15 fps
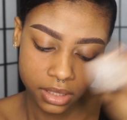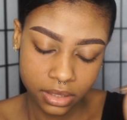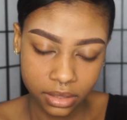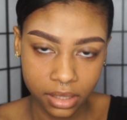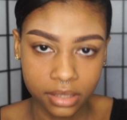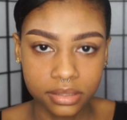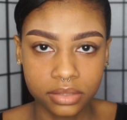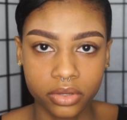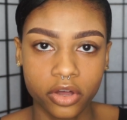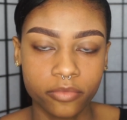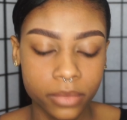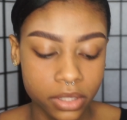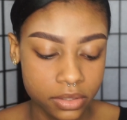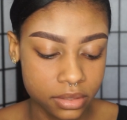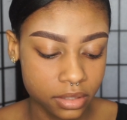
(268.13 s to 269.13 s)
Yes, so I've
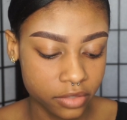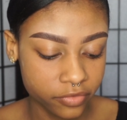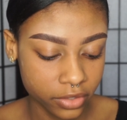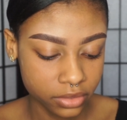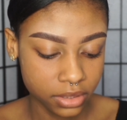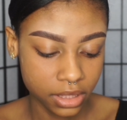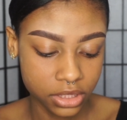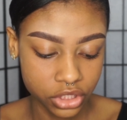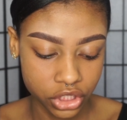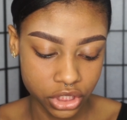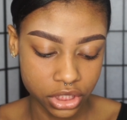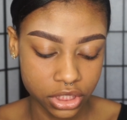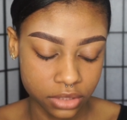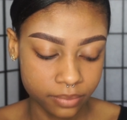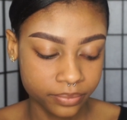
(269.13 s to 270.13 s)
been using the
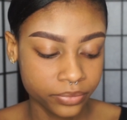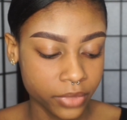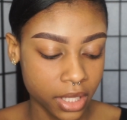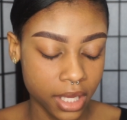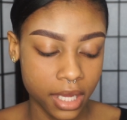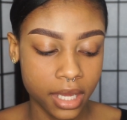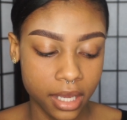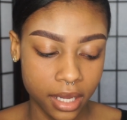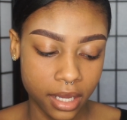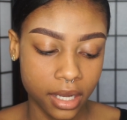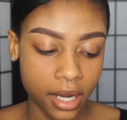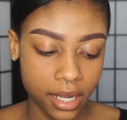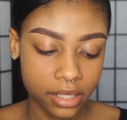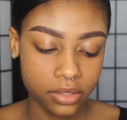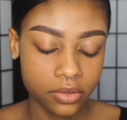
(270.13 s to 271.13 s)
foundation and
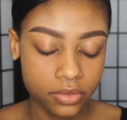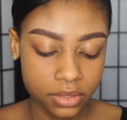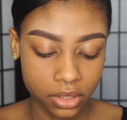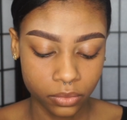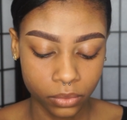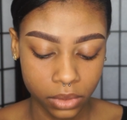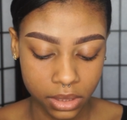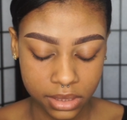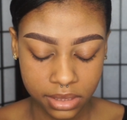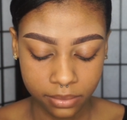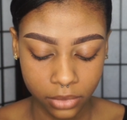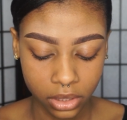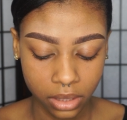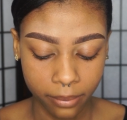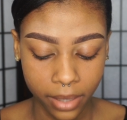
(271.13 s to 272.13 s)
I use a really
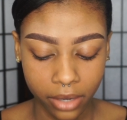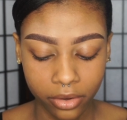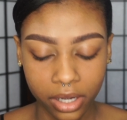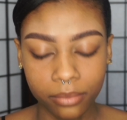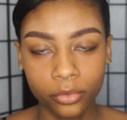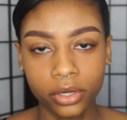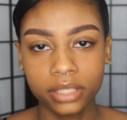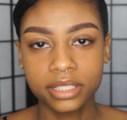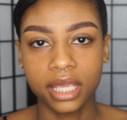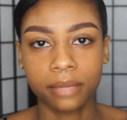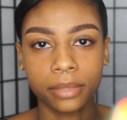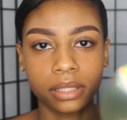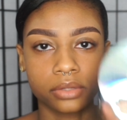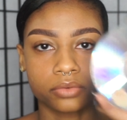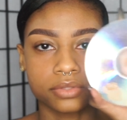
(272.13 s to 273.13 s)
small amount. I'm going to take
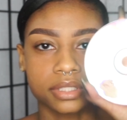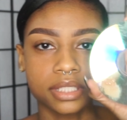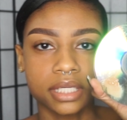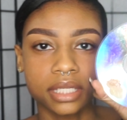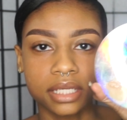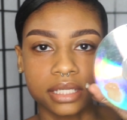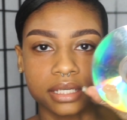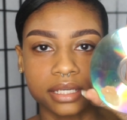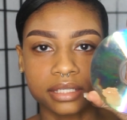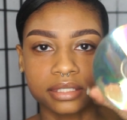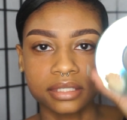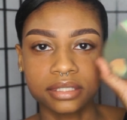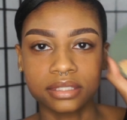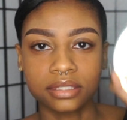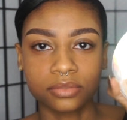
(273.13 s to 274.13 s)
my little CD disc.
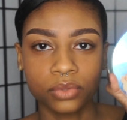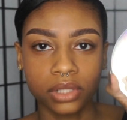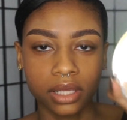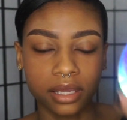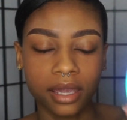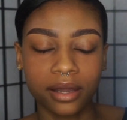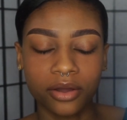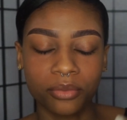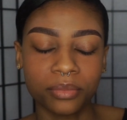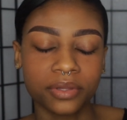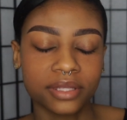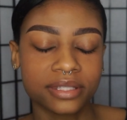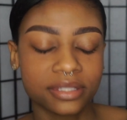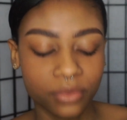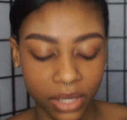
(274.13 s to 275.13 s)
This is really ghetto, but
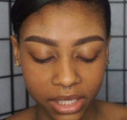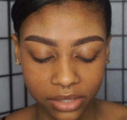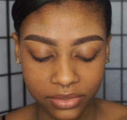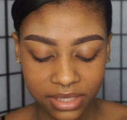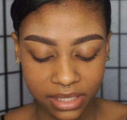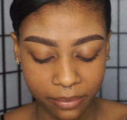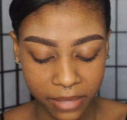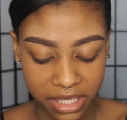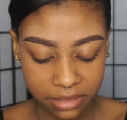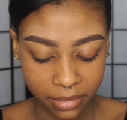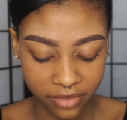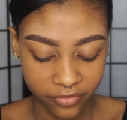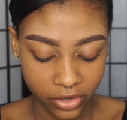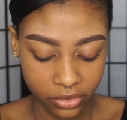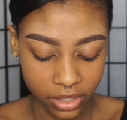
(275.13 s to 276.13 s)
this is what I use to mix my
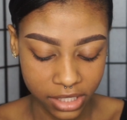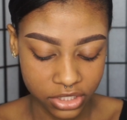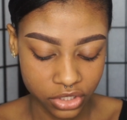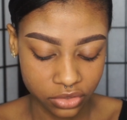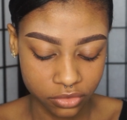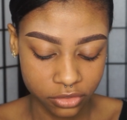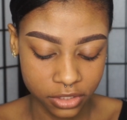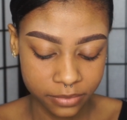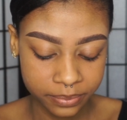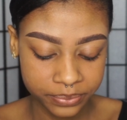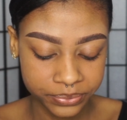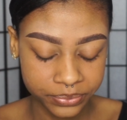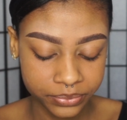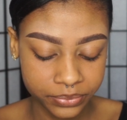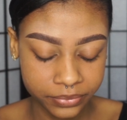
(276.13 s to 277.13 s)
foundation on.
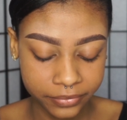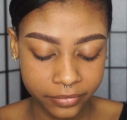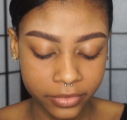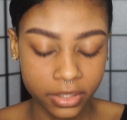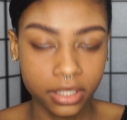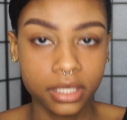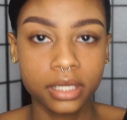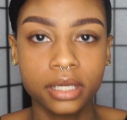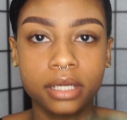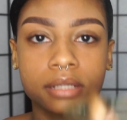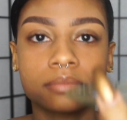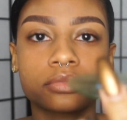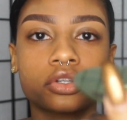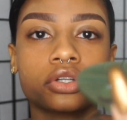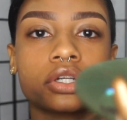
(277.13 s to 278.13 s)

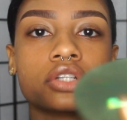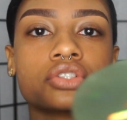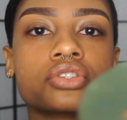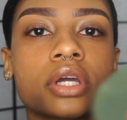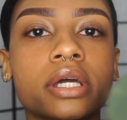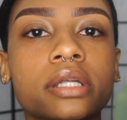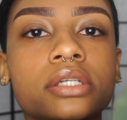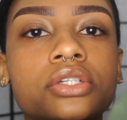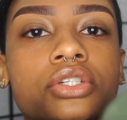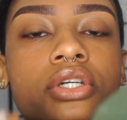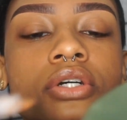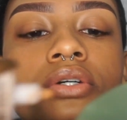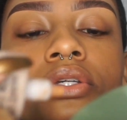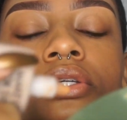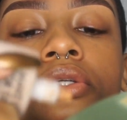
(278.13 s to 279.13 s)
I'm going to try to
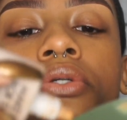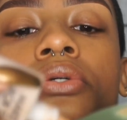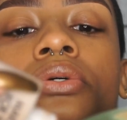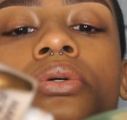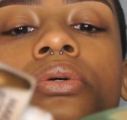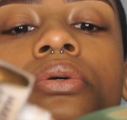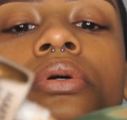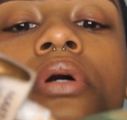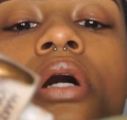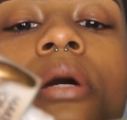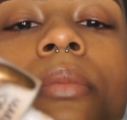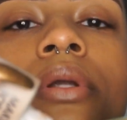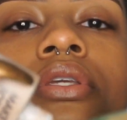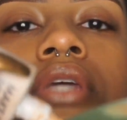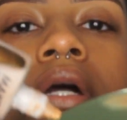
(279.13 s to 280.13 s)
show you how
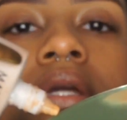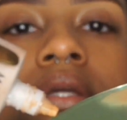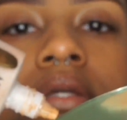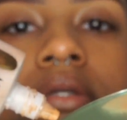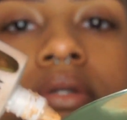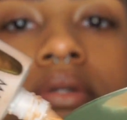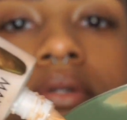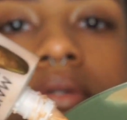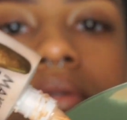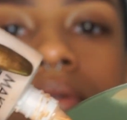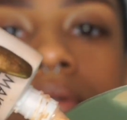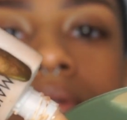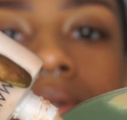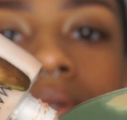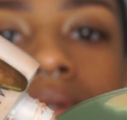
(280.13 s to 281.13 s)
much I
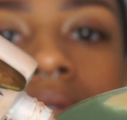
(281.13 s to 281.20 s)
use.